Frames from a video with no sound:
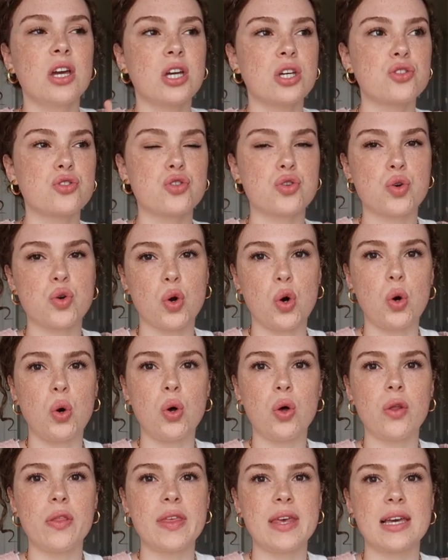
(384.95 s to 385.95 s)

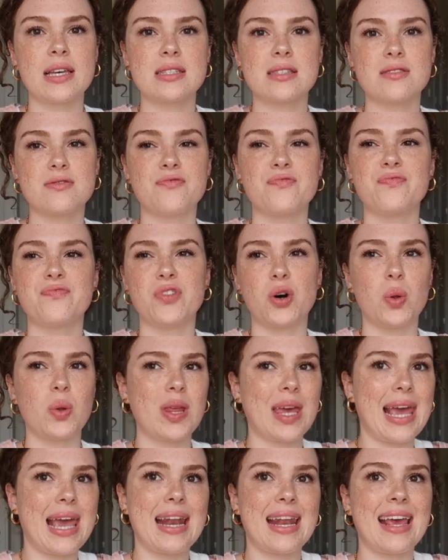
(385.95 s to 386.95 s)
control the
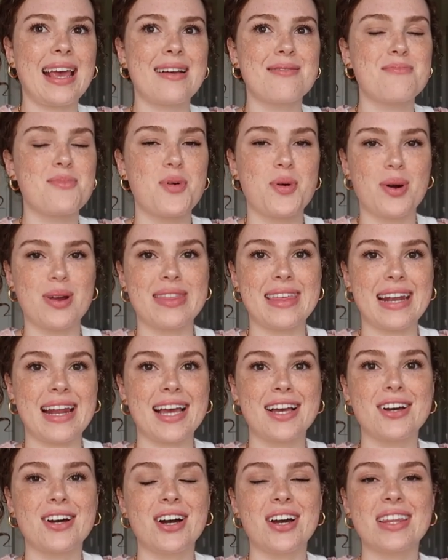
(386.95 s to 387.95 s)
exfoliating more than
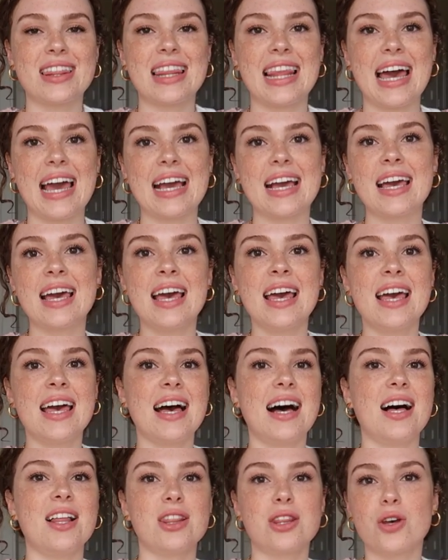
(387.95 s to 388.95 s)
I could like
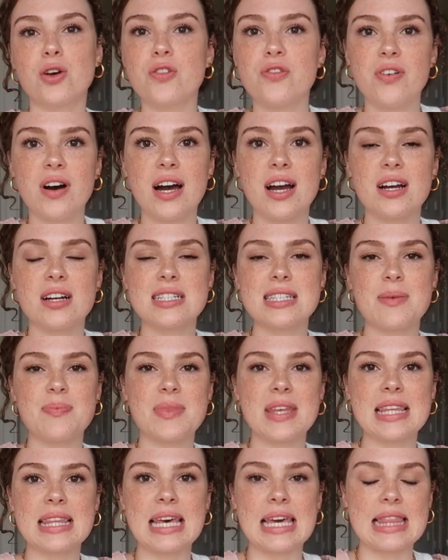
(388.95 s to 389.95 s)
a loofah or
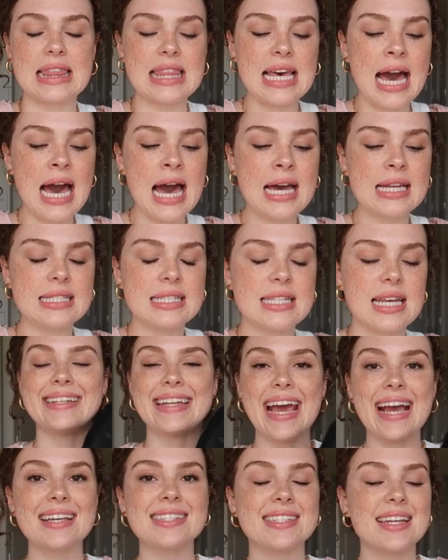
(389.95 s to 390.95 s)
something like that.
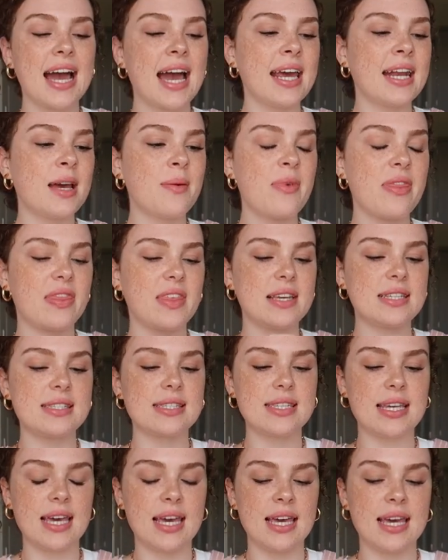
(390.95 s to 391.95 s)
Next item,
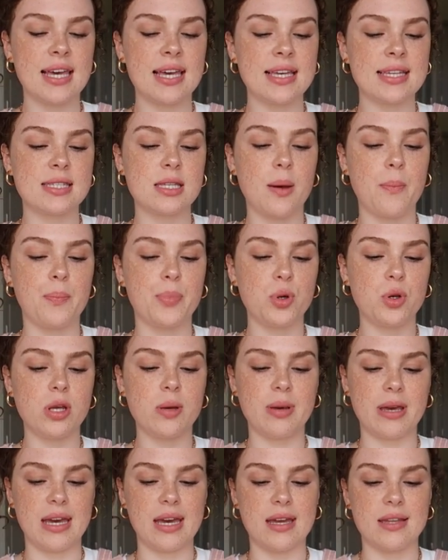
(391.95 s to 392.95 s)
this is booty
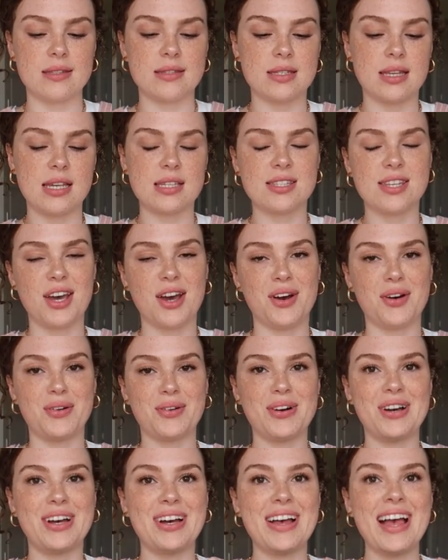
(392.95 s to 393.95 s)
bands.
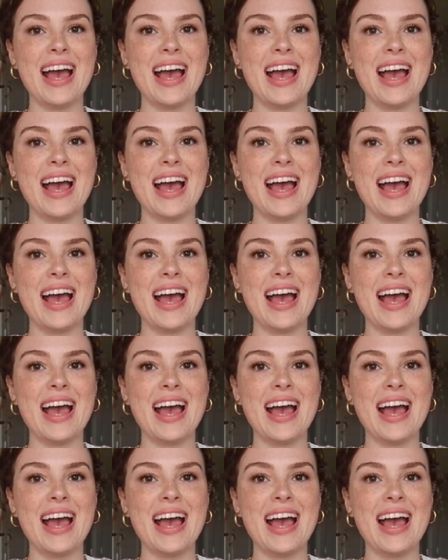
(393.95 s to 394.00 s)
So